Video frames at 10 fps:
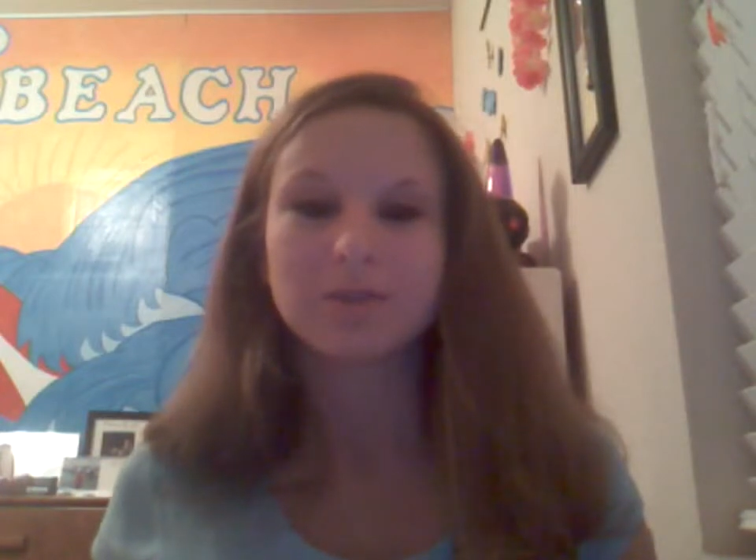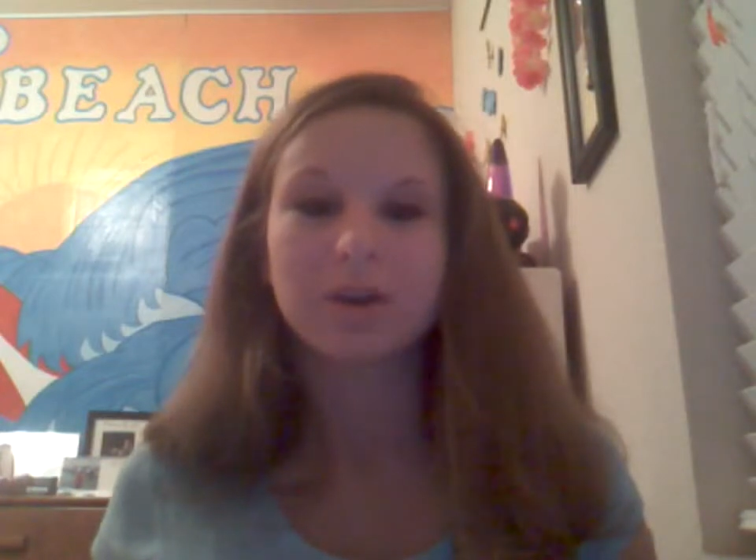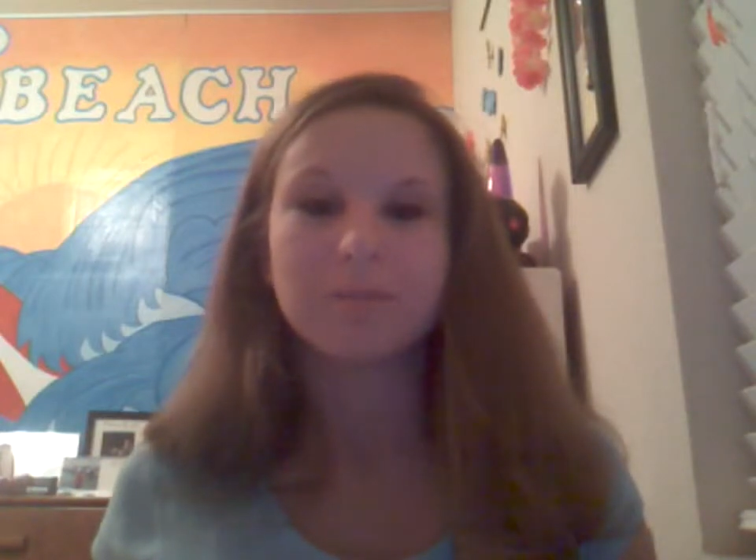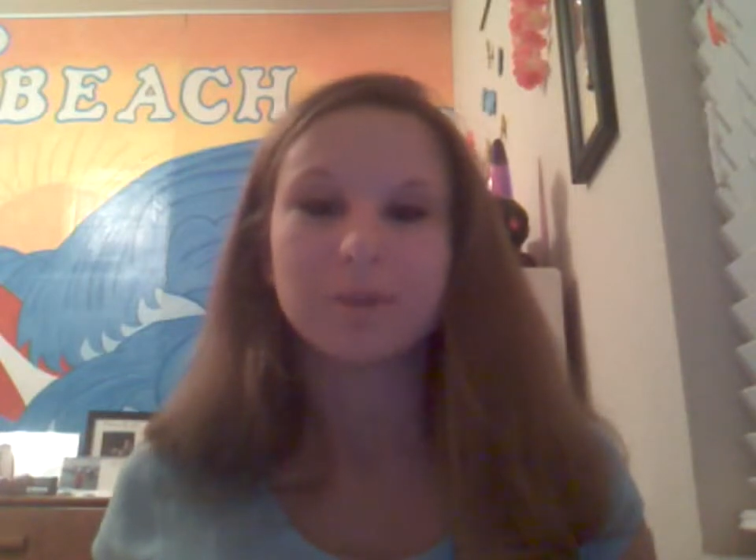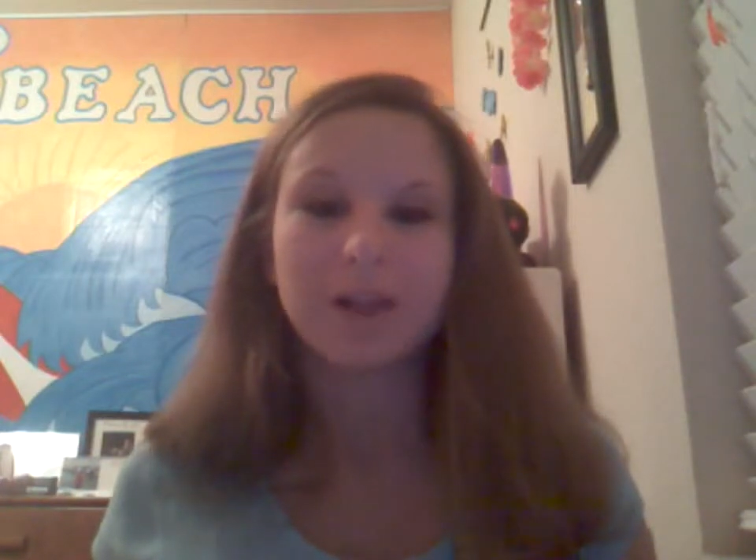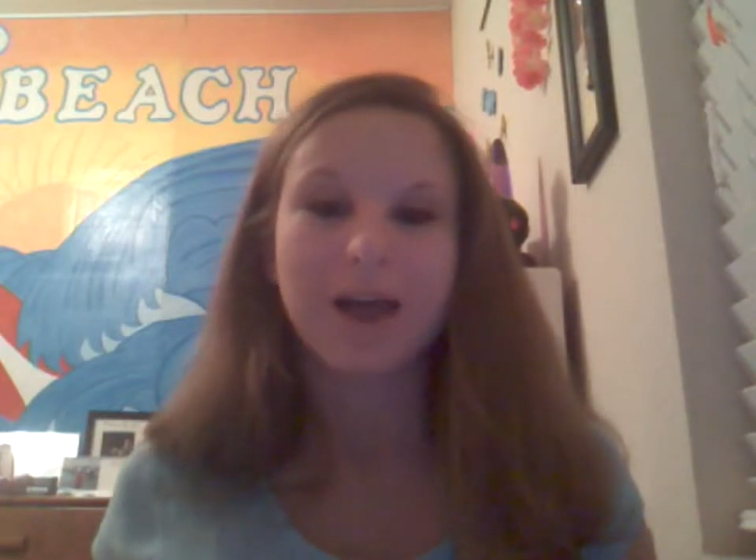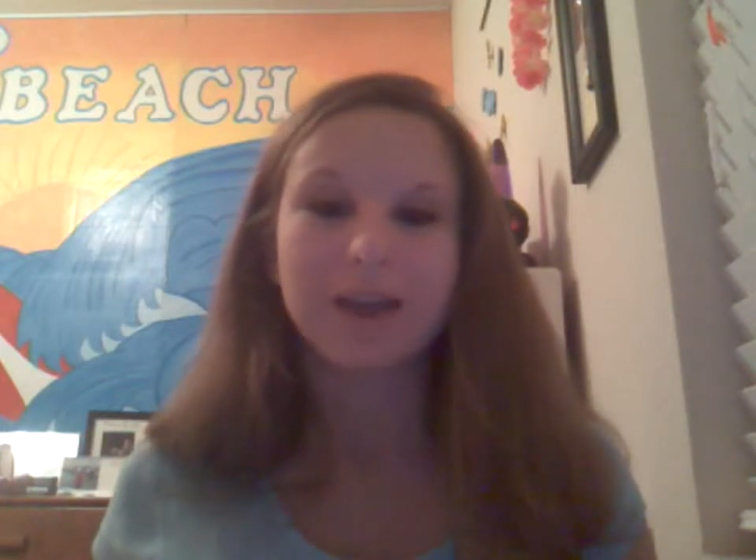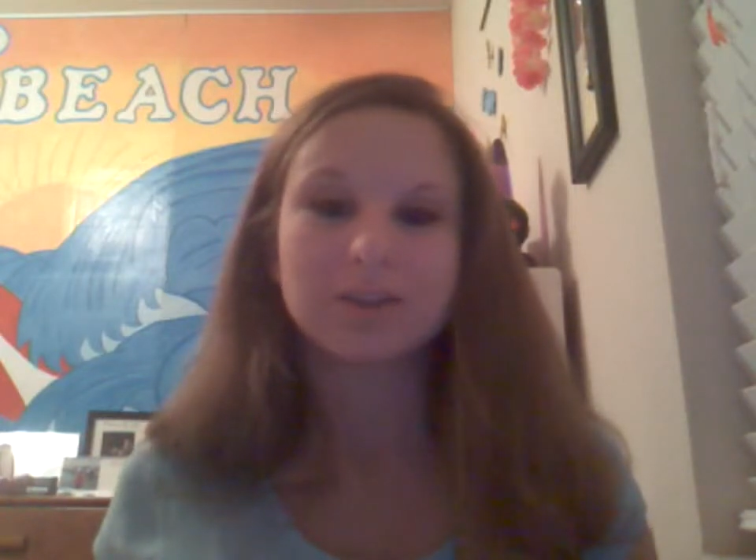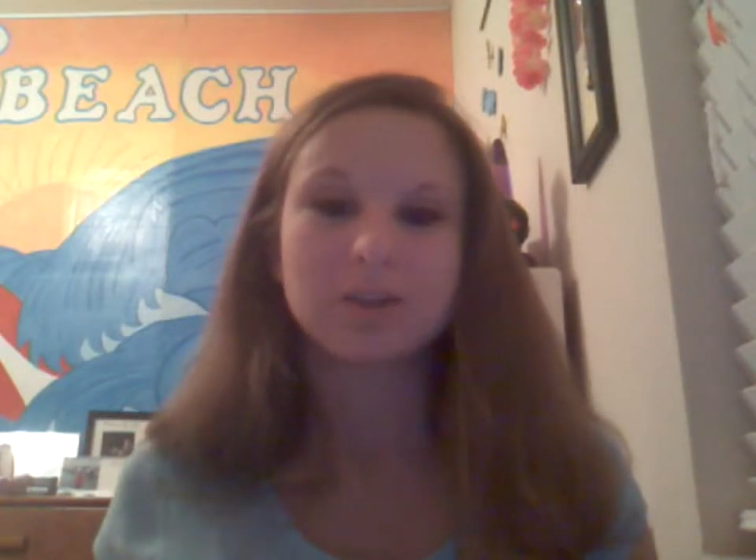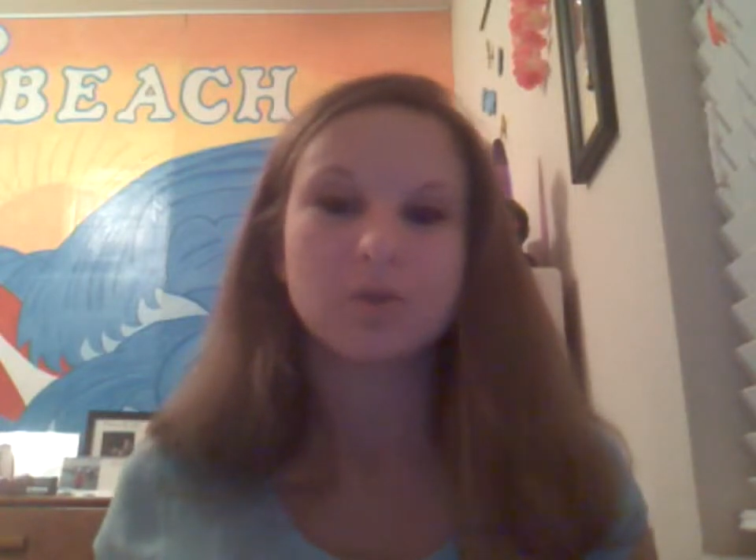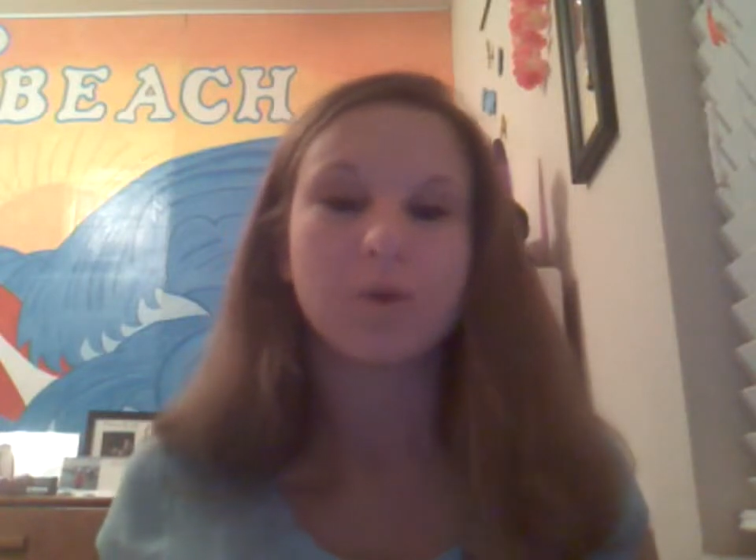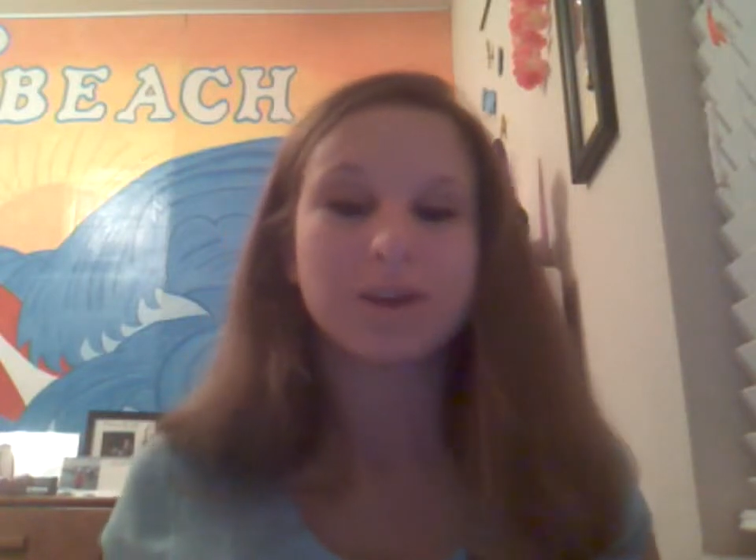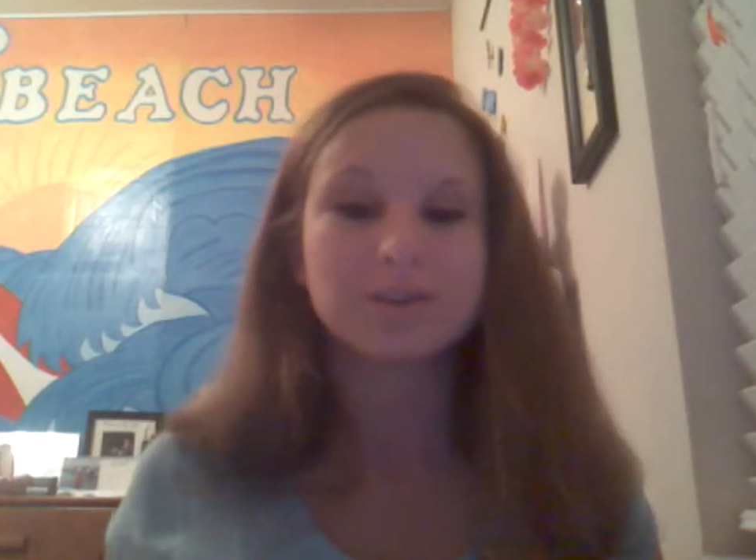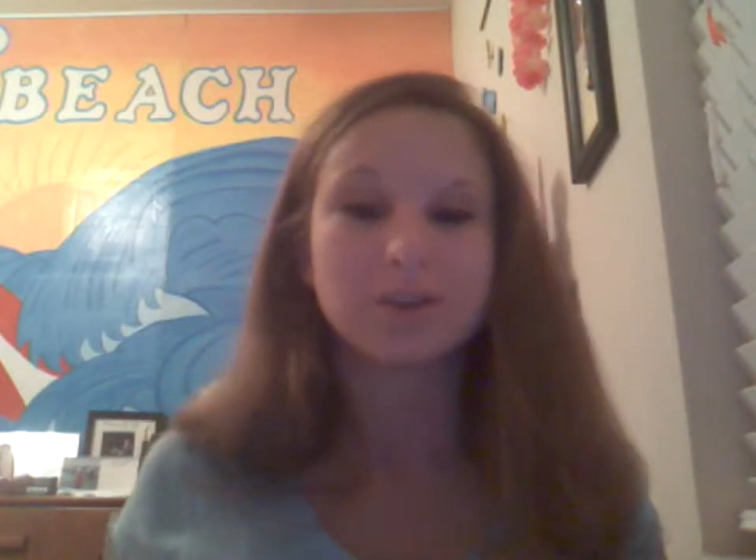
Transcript: apply to one